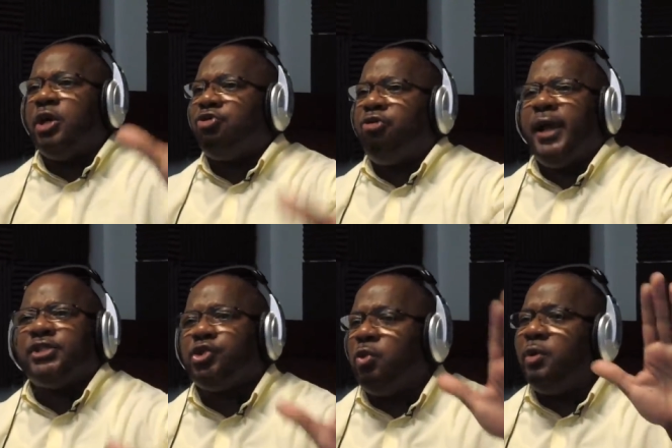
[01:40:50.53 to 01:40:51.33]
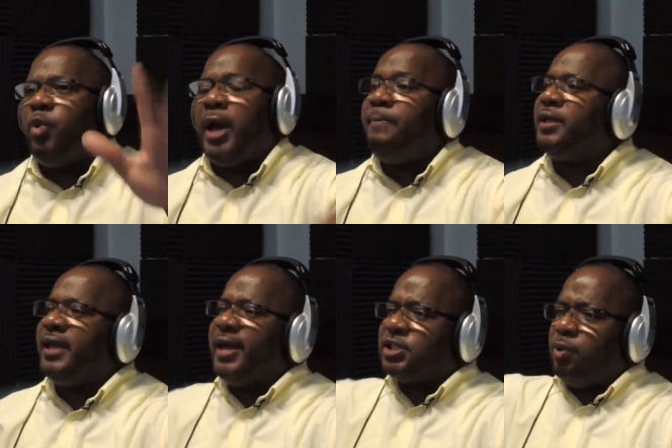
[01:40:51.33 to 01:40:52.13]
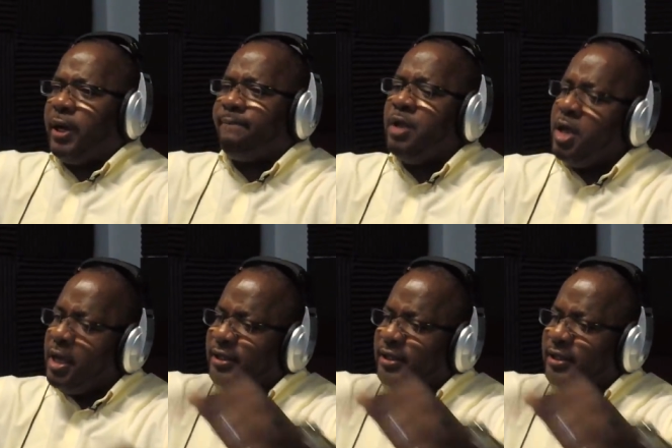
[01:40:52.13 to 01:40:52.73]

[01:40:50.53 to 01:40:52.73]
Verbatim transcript: good grades, doing well, but guess what?